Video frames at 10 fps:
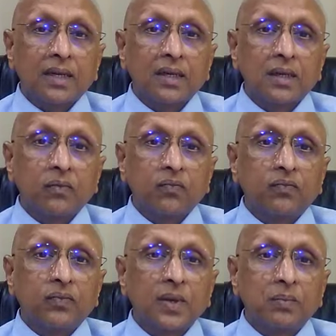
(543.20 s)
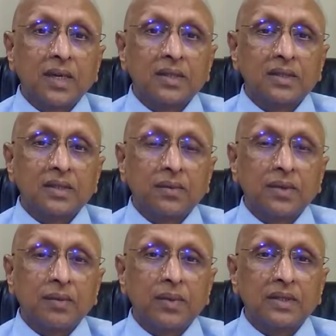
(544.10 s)
at 3rd, 5th and
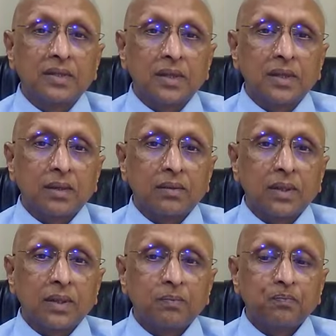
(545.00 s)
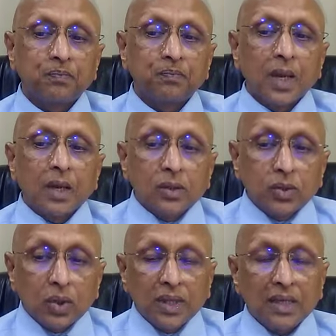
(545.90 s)
7th beats interval.
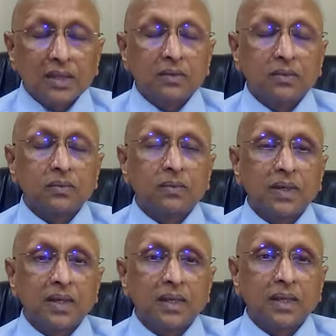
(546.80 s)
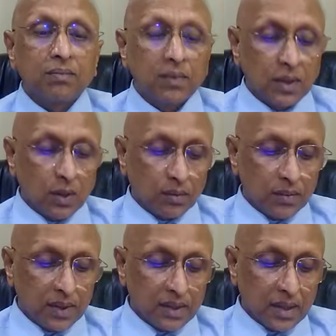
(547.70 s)
So that is very typical of
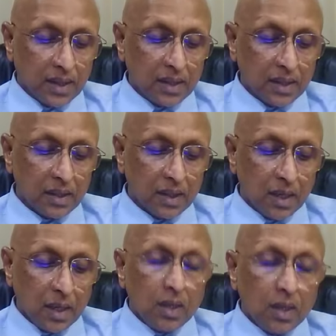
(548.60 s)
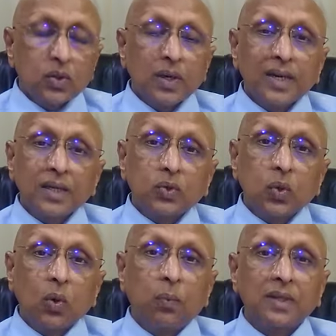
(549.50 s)
digitalis. So let us
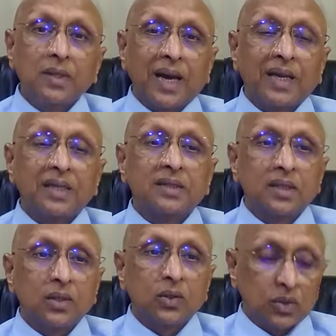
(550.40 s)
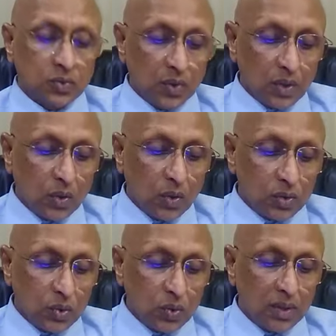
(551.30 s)
open the Allen's keynotes. We'll go
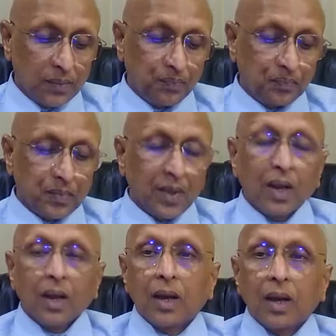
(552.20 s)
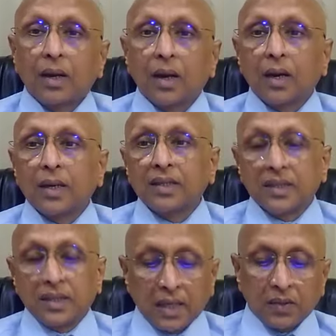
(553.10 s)
through the
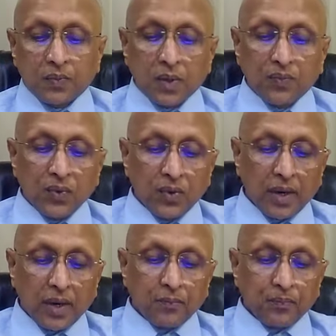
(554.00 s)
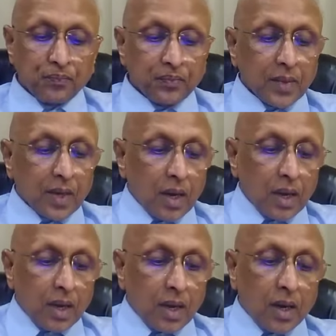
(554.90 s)
Digitalis Purpurea.
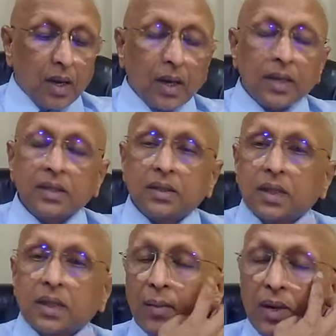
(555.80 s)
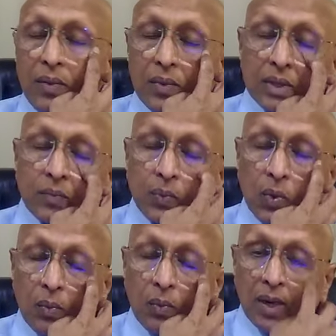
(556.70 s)
It is the remedy which is
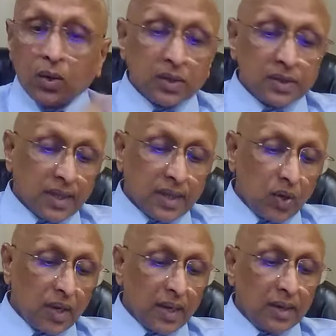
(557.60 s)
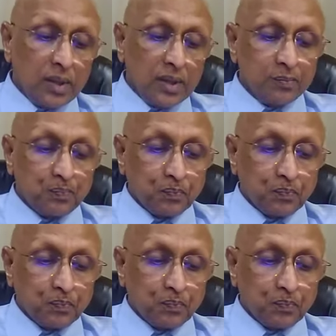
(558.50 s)
proved by Dr. Samuel Hahnemann.